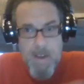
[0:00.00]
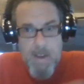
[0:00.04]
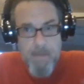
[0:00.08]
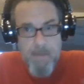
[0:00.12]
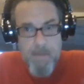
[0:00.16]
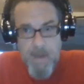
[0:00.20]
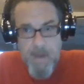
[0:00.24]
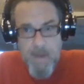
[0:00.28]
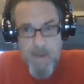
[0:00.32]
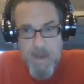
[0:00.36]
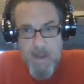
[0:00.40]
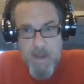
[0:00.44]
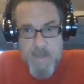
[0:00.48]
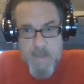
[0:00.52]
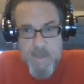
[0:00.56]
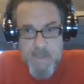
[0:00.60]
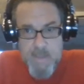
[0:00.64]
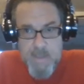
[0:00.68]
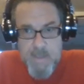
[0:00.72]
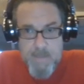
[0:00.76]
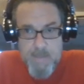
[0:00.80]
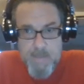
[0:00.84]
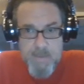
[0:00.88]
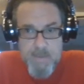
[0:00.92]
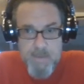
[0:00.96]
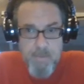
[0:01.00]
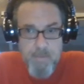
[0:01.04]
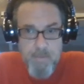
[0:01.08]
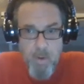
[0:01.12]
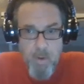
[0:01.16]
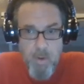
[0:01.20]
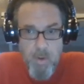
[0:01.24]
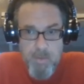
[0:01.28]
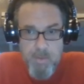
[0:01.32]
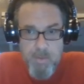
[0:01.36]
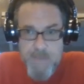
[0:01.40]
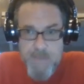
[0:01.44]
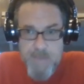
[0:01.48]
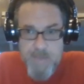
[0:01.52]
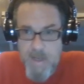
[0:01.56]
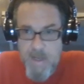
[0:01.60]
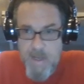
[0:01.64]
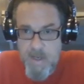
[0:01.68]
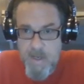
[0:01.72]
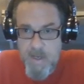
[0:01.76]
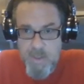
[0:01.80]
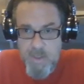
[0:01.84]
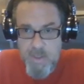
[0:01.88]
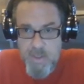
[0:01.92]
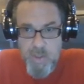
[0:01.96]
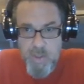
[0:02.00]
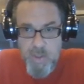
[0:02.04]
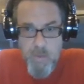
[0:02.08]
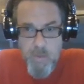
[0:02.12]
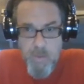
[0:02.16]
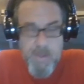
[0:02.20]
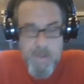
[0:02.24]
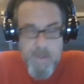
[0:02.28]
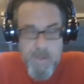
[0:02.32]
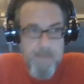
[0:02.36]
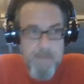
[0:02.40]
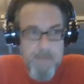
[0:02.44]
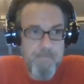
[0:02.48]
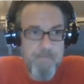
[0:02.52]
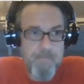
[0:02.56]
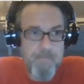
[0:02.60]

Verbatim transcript: NBA teams. The Bulls had an issue with it.